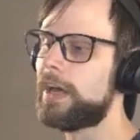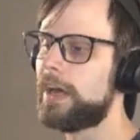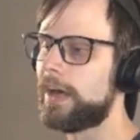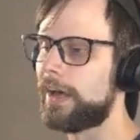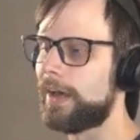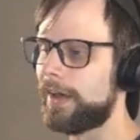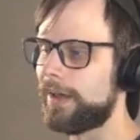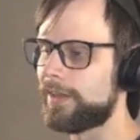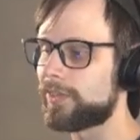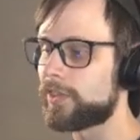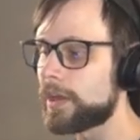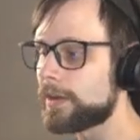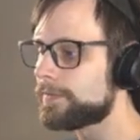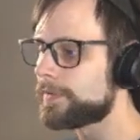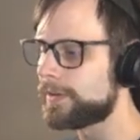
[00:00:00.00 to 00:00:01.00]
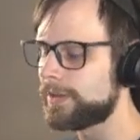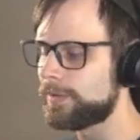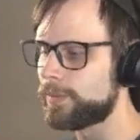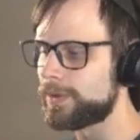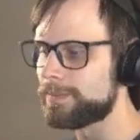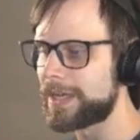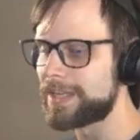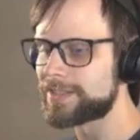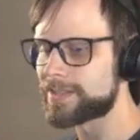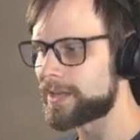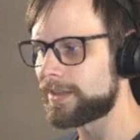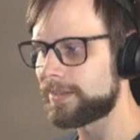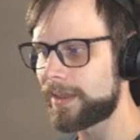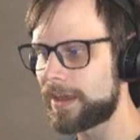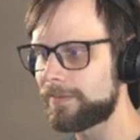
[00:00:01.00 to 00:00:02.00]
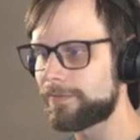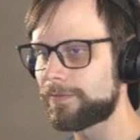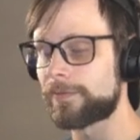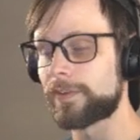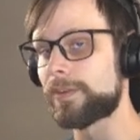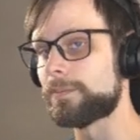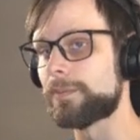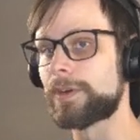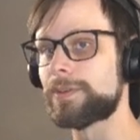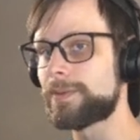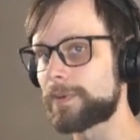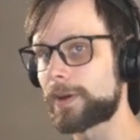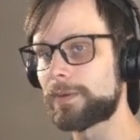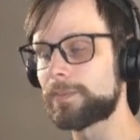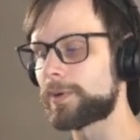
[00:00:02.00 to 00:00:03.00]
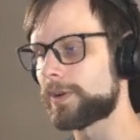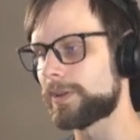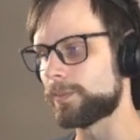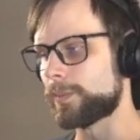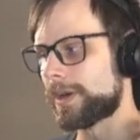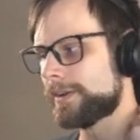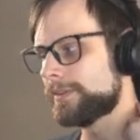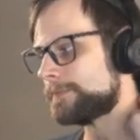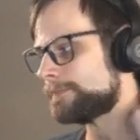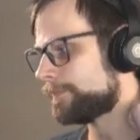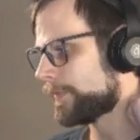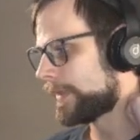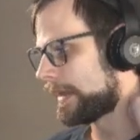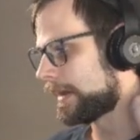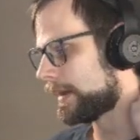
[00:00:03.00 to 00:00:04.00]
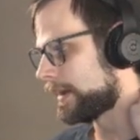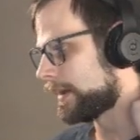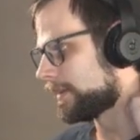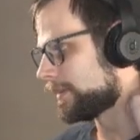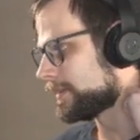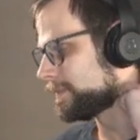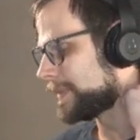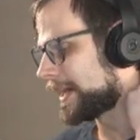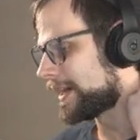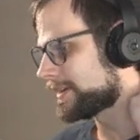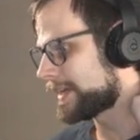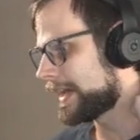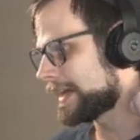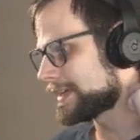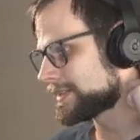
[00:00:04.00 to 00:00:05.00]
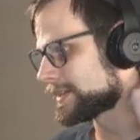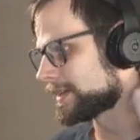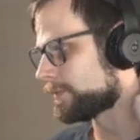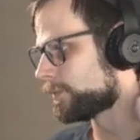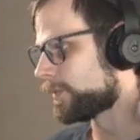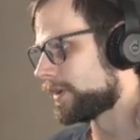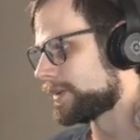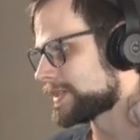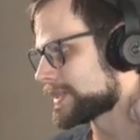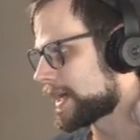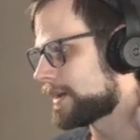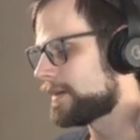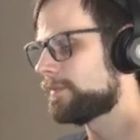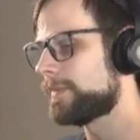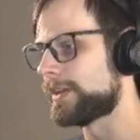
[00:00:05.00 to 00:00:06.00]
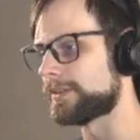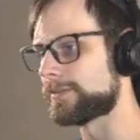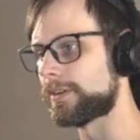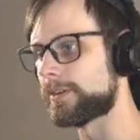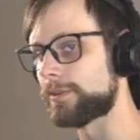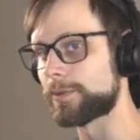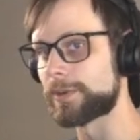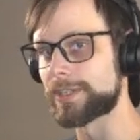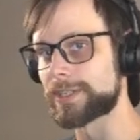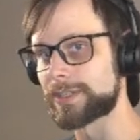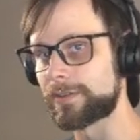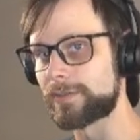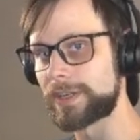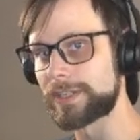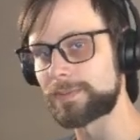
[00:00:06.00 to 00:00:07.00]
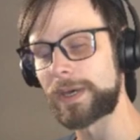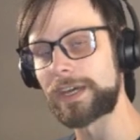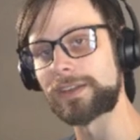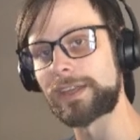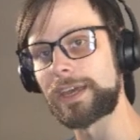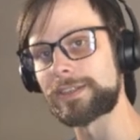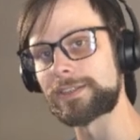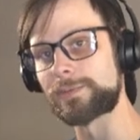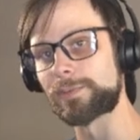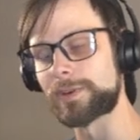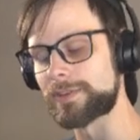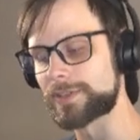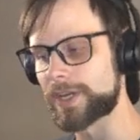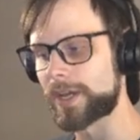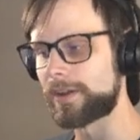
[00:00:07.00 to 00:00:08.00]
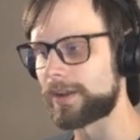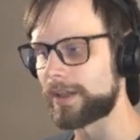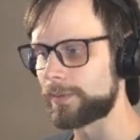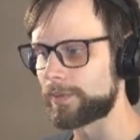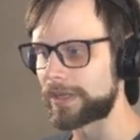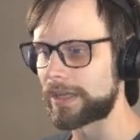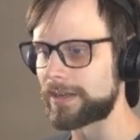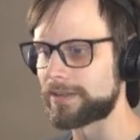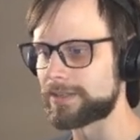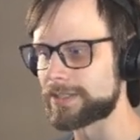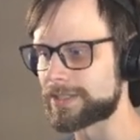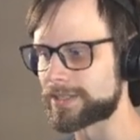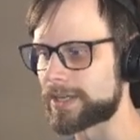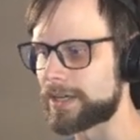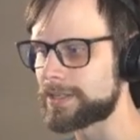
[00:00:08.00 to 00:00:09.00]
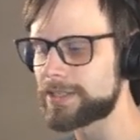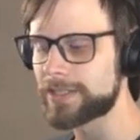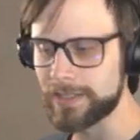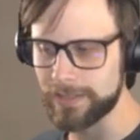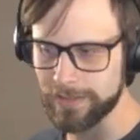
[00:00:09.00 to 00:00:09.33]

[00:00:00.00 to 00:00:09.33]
Uh, thankfully, we maintain that for the most part pretty well. Uh, the podcast at one time, like the Glorious Sunrise podcast, where John and I would kind of discuss